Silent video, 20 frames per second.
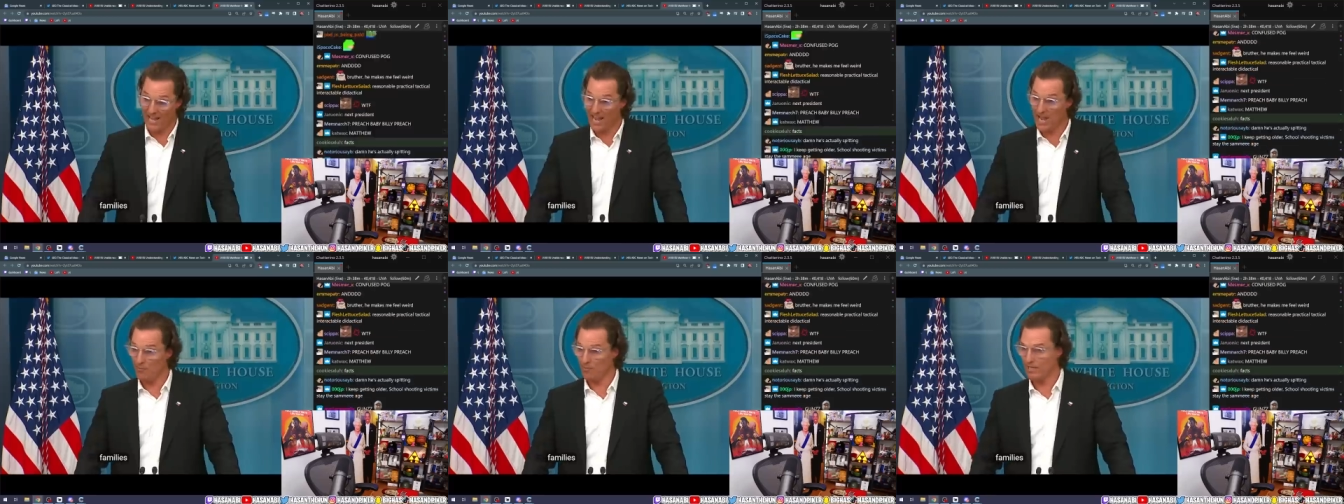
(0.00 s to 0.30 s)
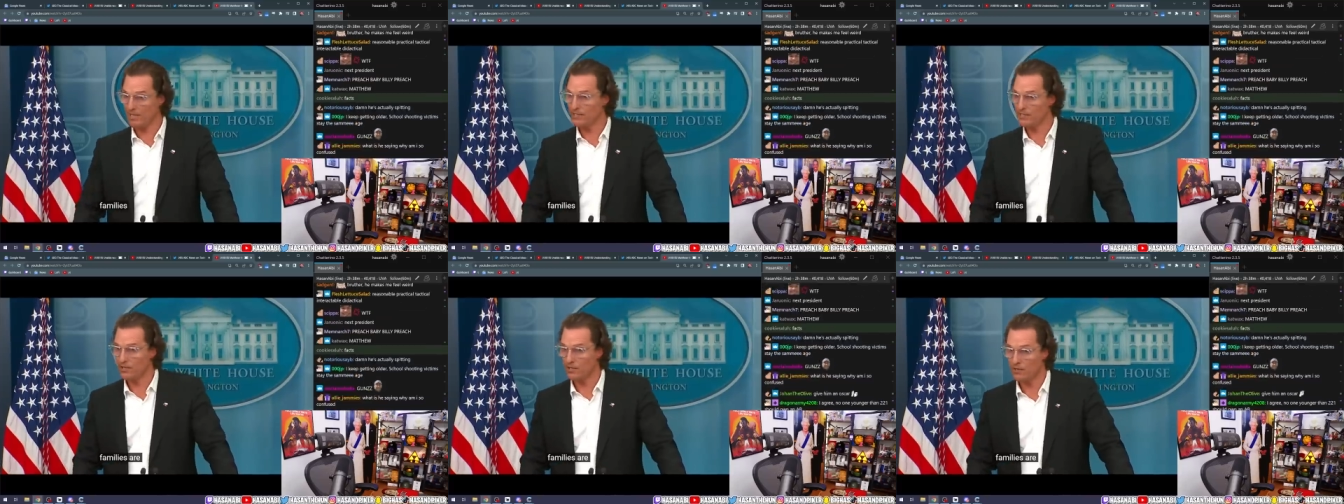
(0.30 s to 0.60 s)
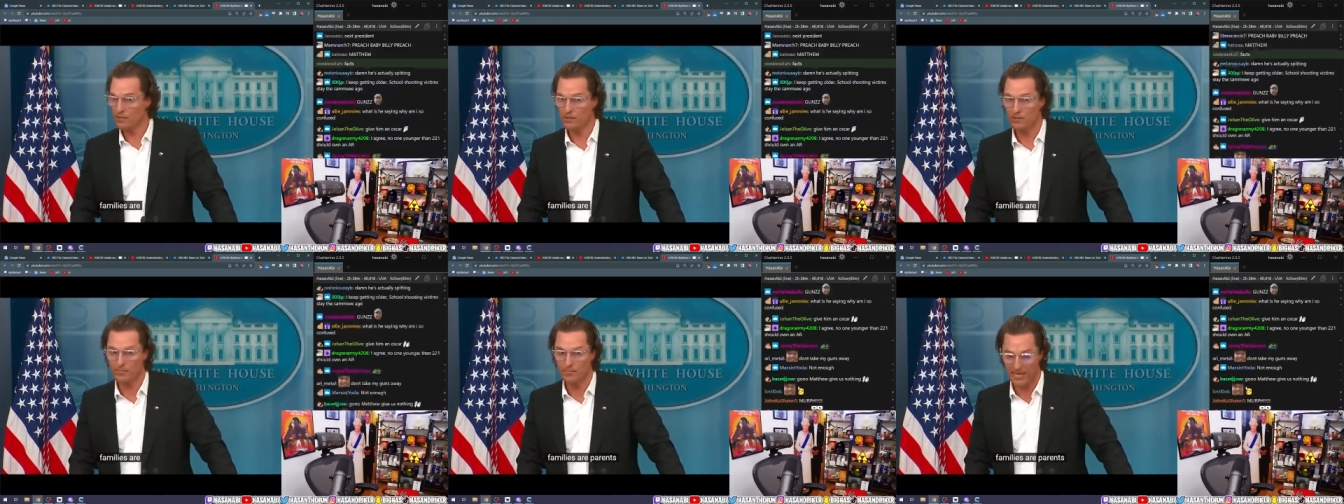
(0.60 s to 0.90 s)
Families
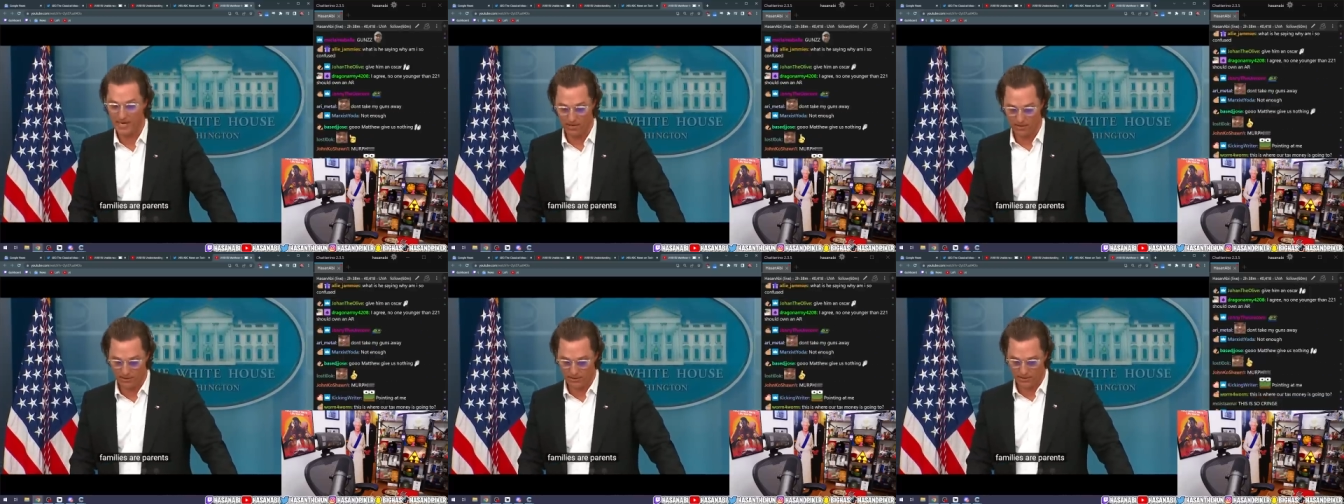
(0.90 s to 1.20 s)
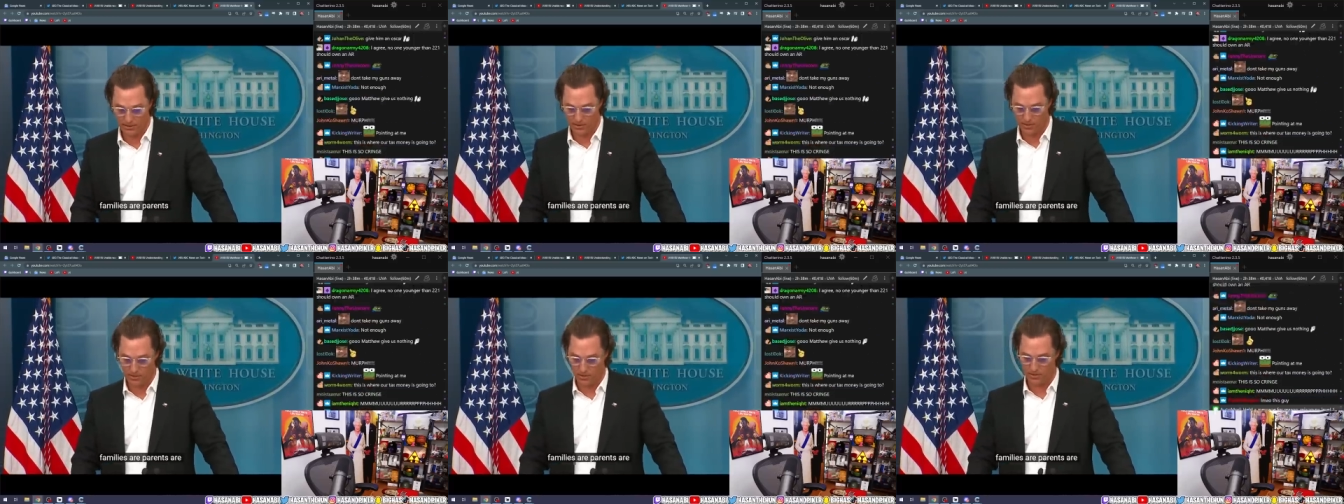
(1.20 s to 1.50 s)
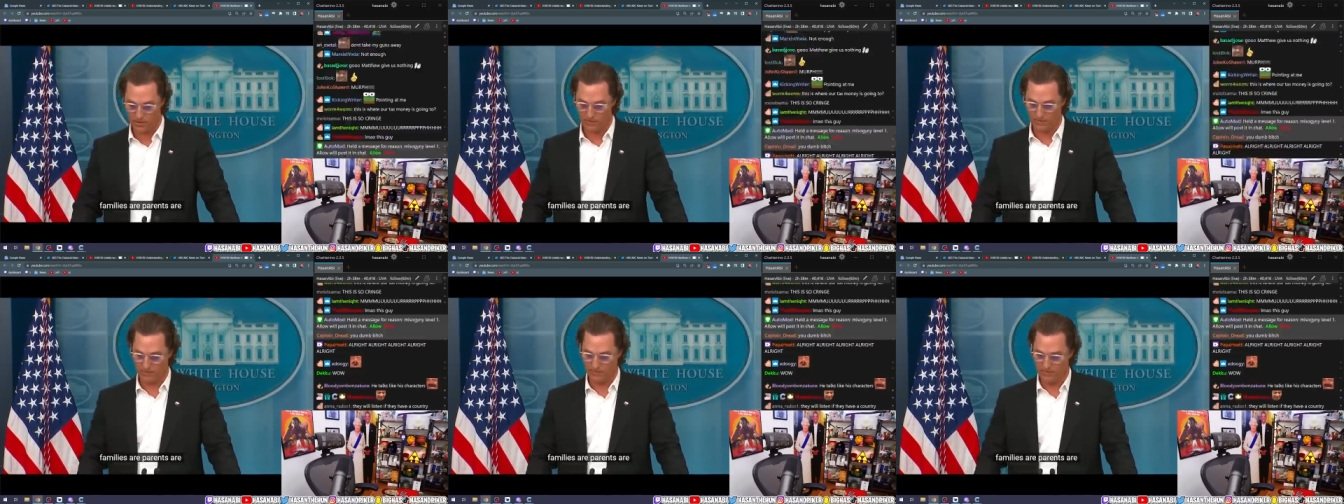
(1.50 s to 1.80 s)
are, parents
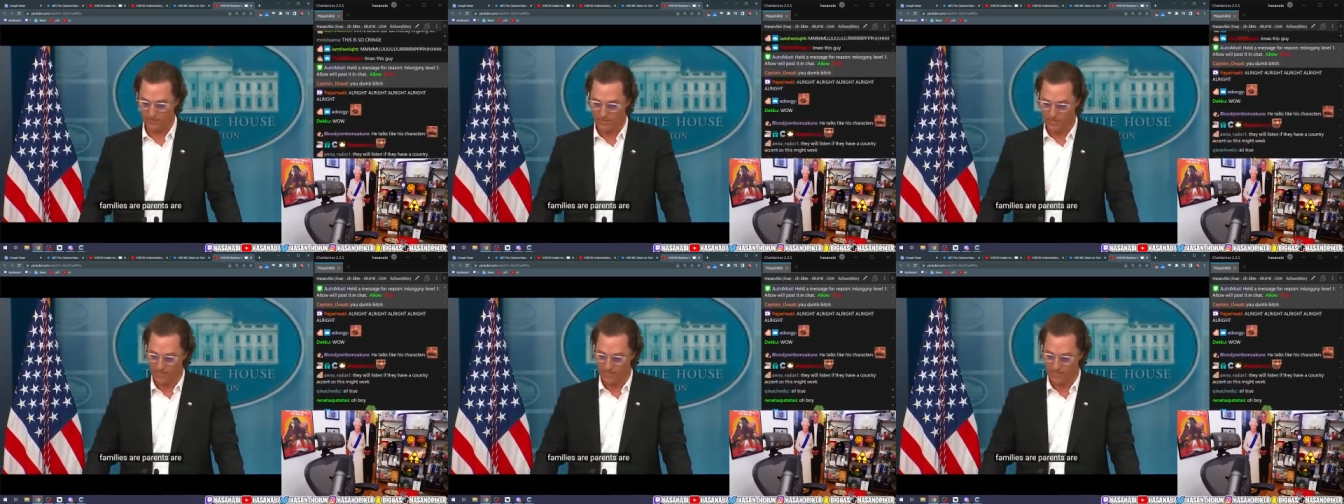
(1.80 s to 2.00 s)
are.